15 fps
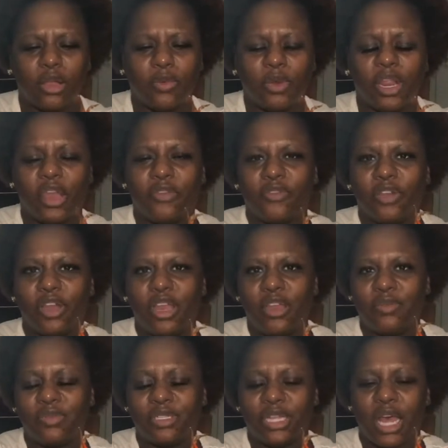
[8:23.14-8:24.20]
or whatever? And
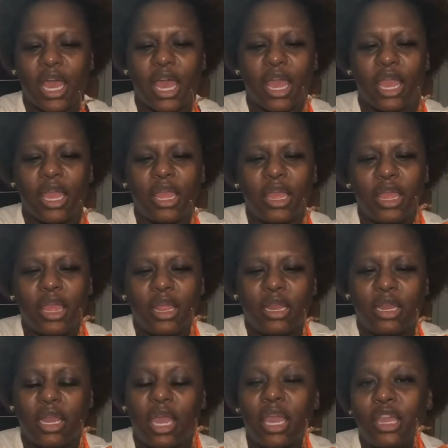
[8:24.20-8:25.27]
he was like,
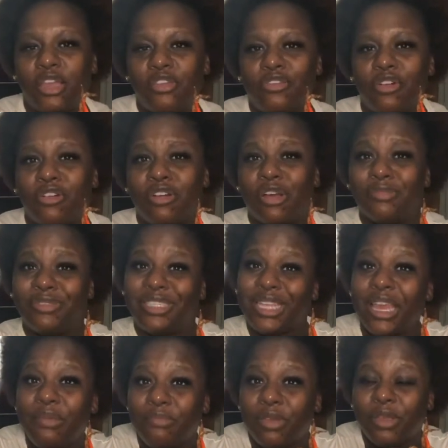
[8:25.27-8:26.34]
nothing, you gonna come
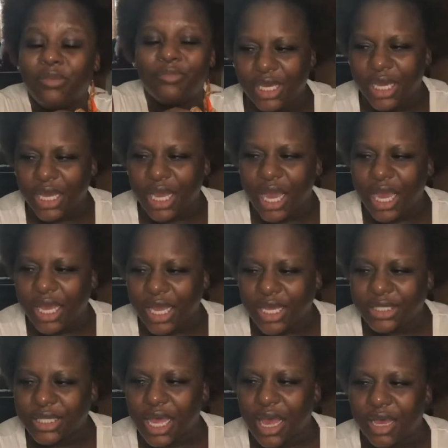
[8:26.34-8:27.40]
see me? Yeah, I
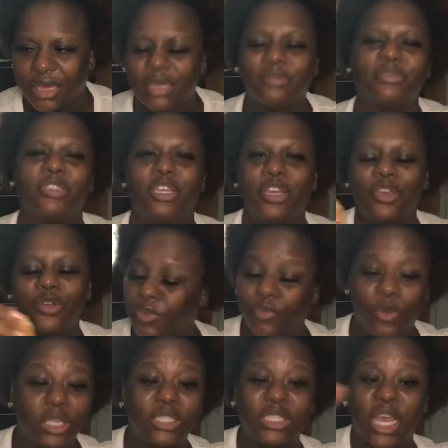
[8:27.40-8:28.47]
guess I'll come see you.
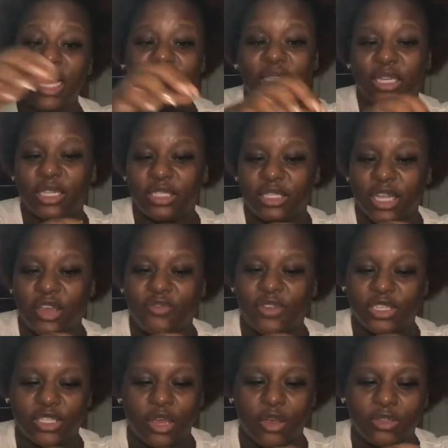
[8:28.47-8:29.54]
We texting and stuff
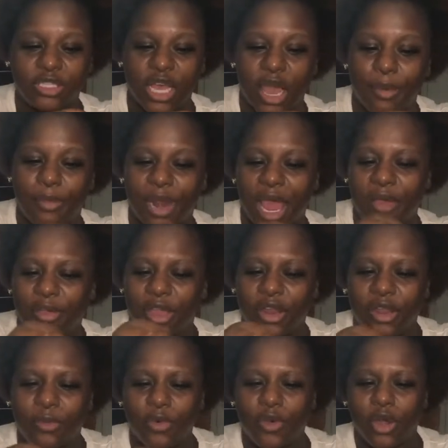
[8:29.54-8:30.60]
this whole time, but I end
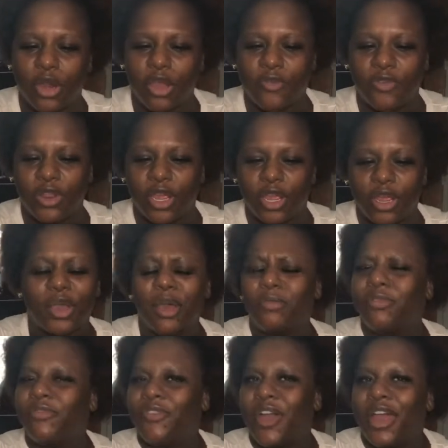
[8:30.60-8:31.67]
up going over there. Come
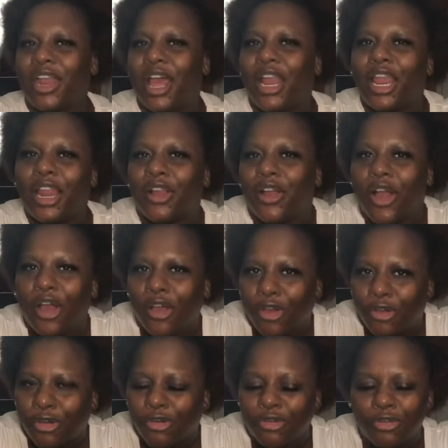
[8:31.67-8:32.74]
to find out later
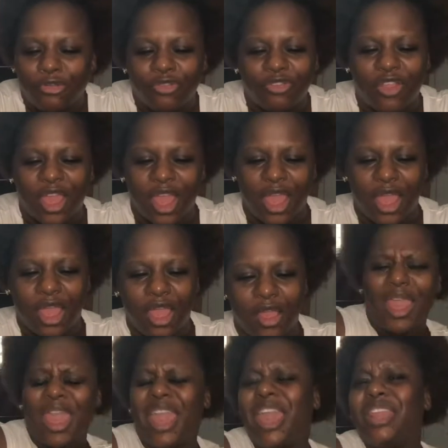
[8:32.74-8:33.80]
on
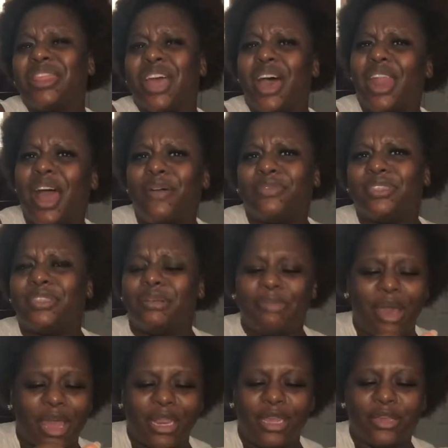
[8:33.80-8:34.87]
that he thought I was
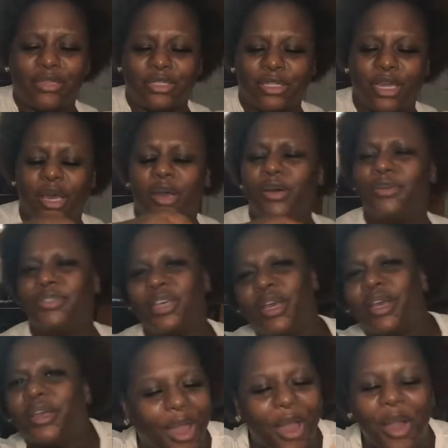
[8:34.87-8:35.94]
somebody else the whole
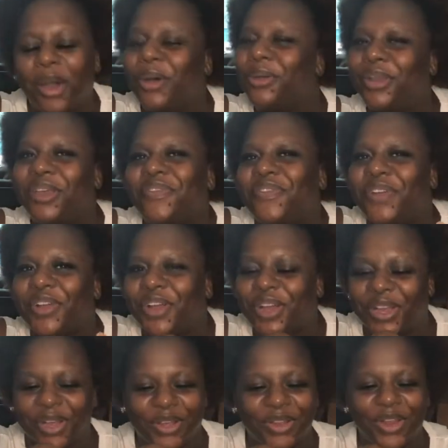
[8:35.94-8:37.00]
time. A whole different
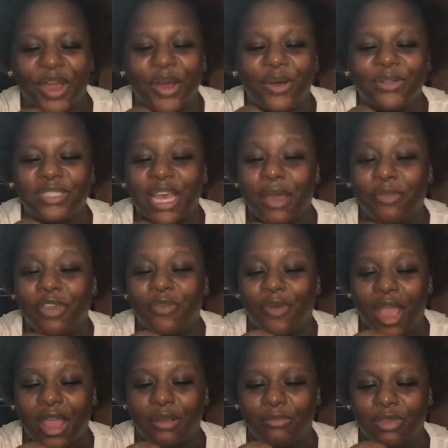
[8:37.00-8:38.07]
girl. The whole time he
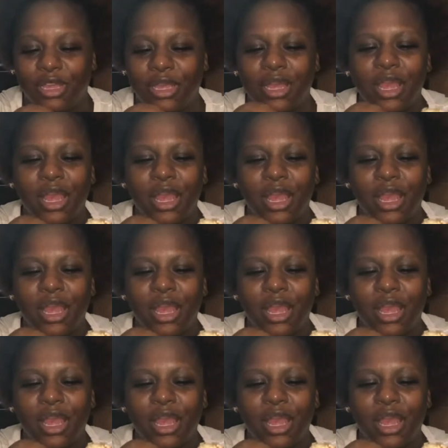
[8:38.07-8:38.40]
writing me.